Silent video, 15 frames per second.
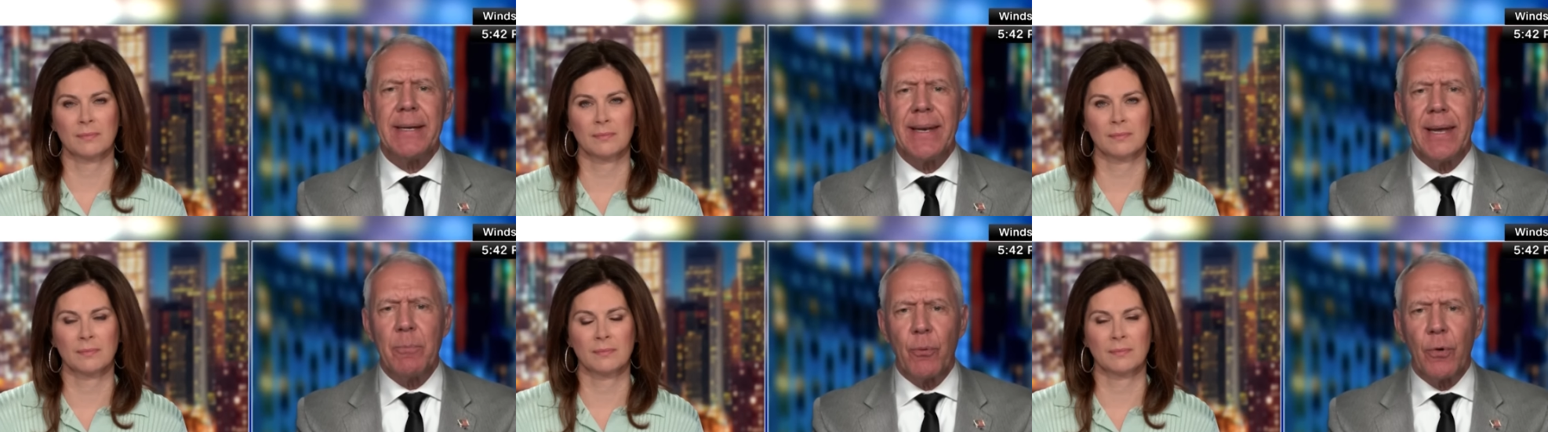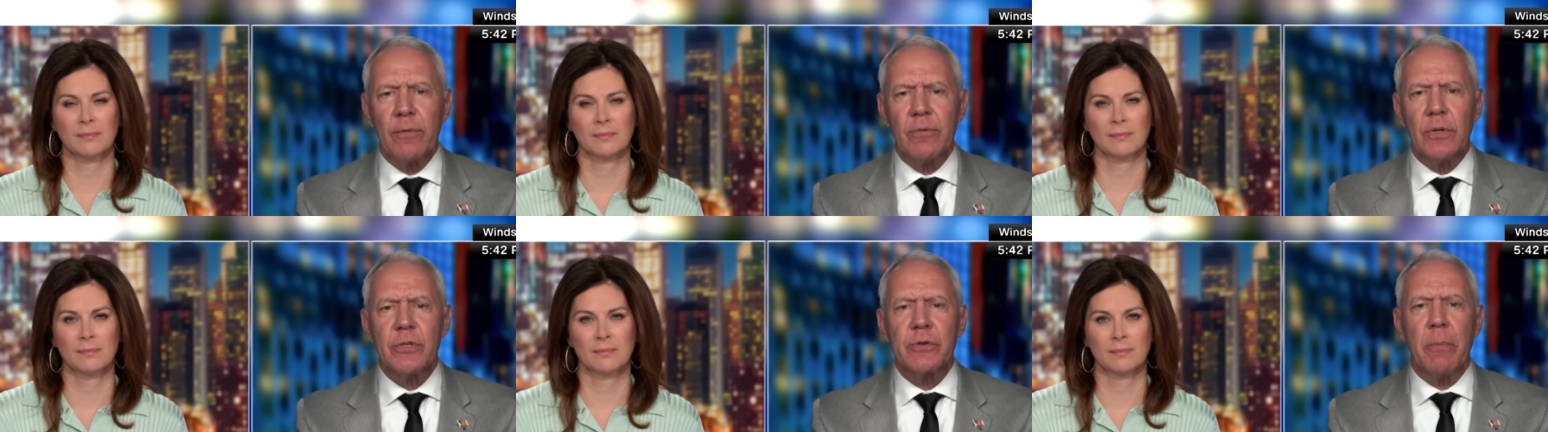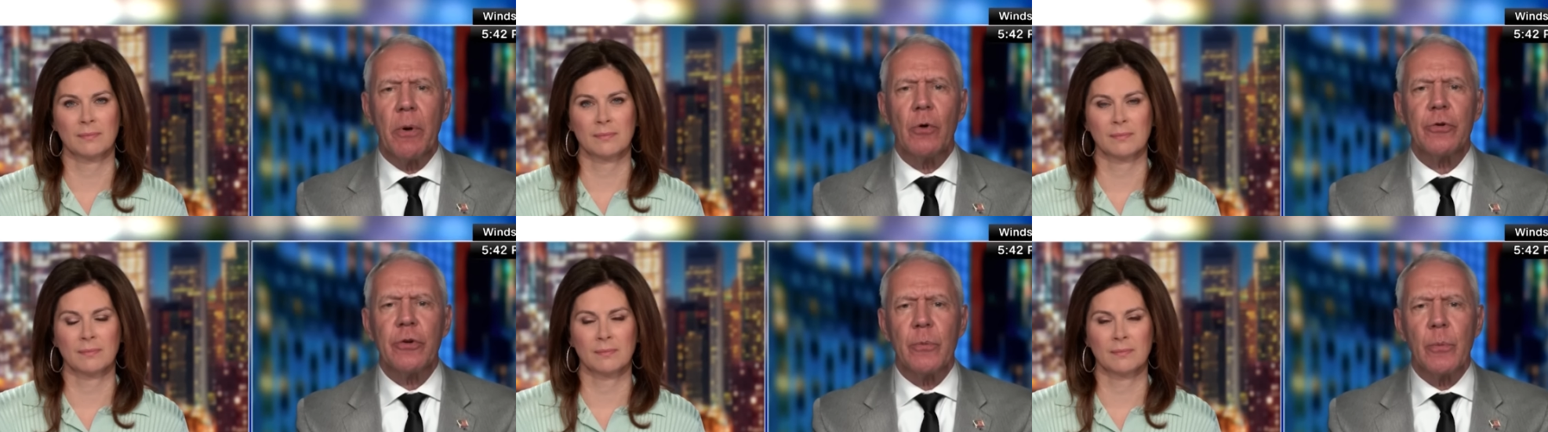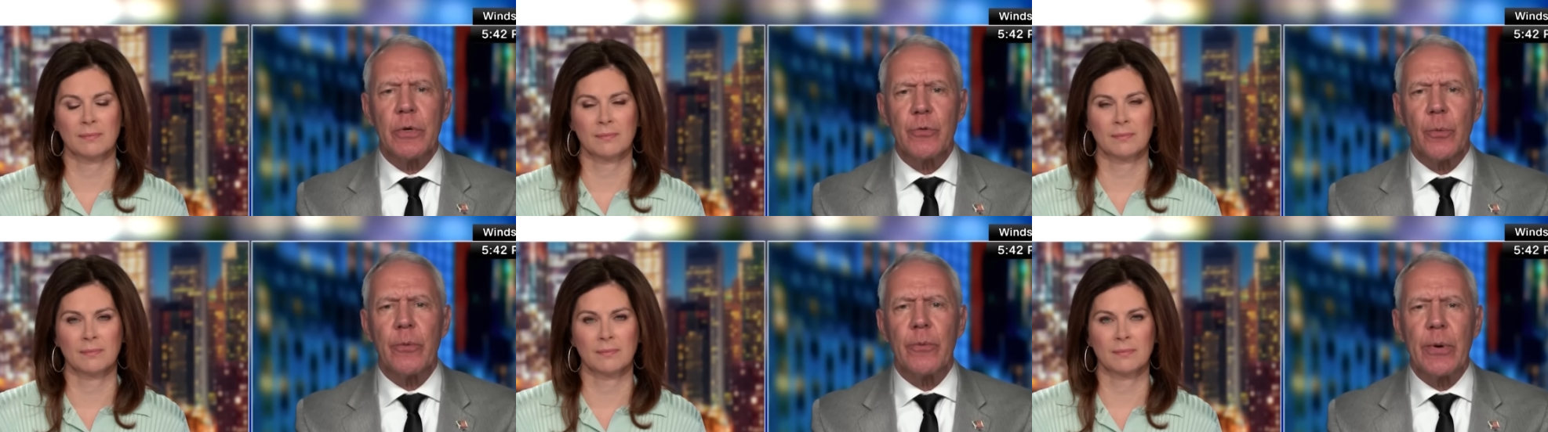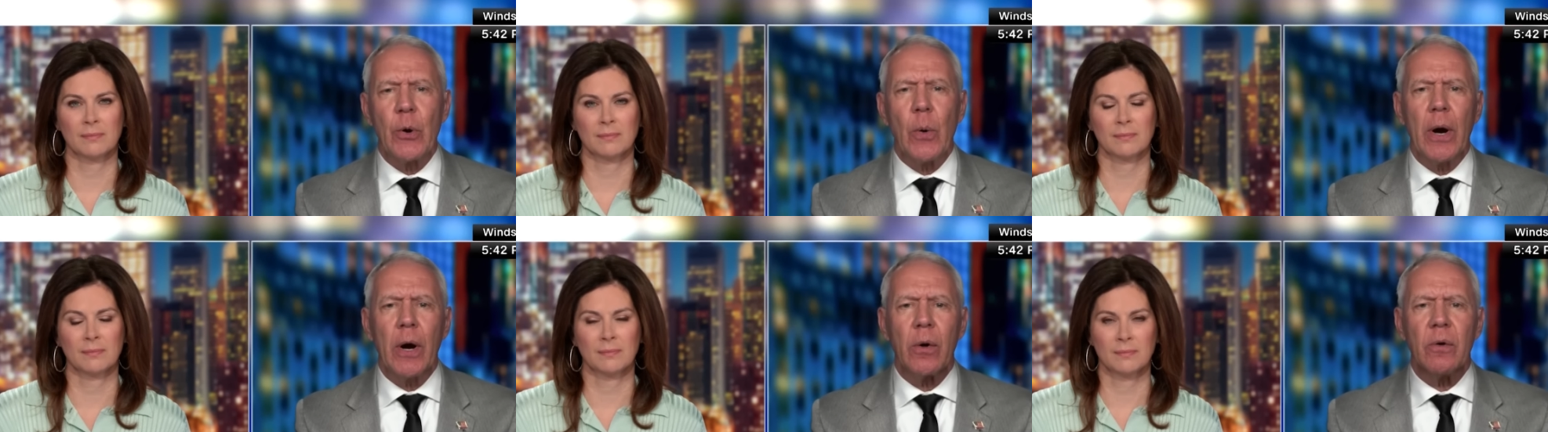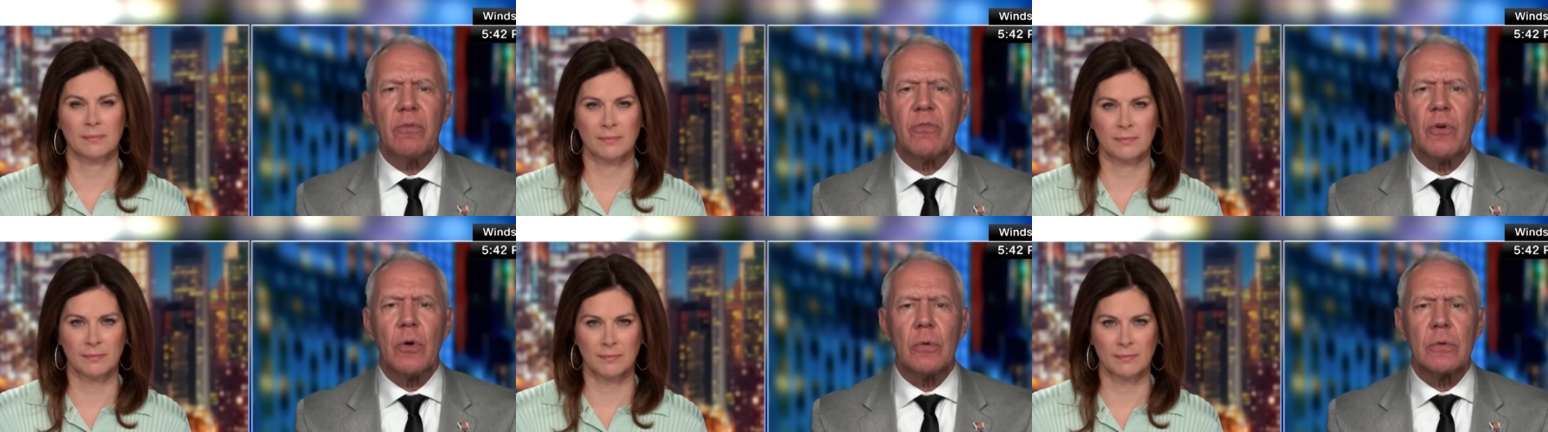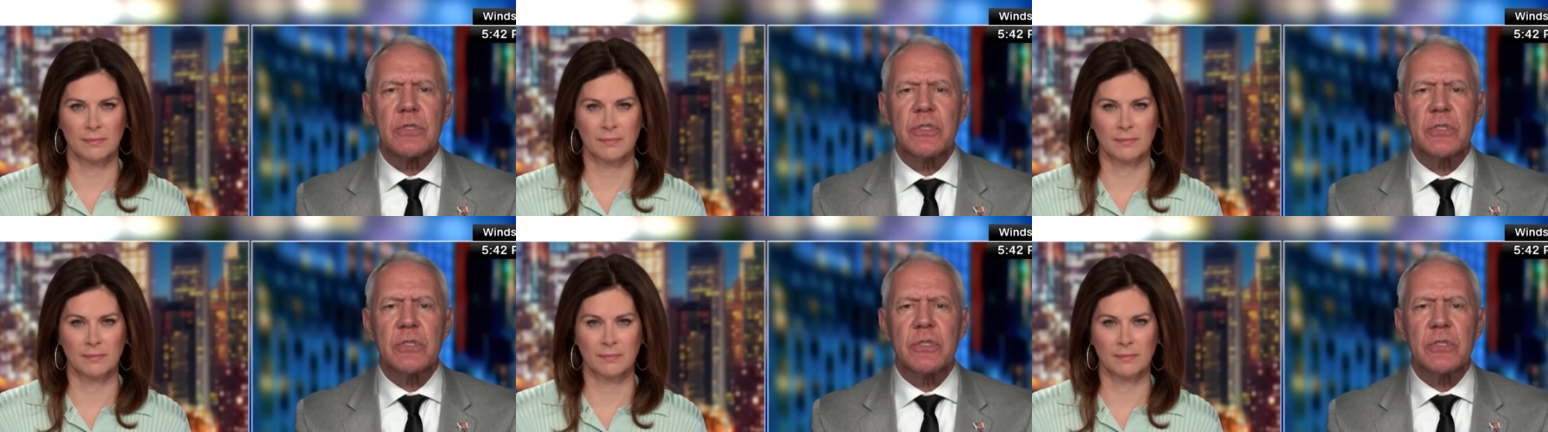Speaker 1: it a privileged motion, which would require a vote.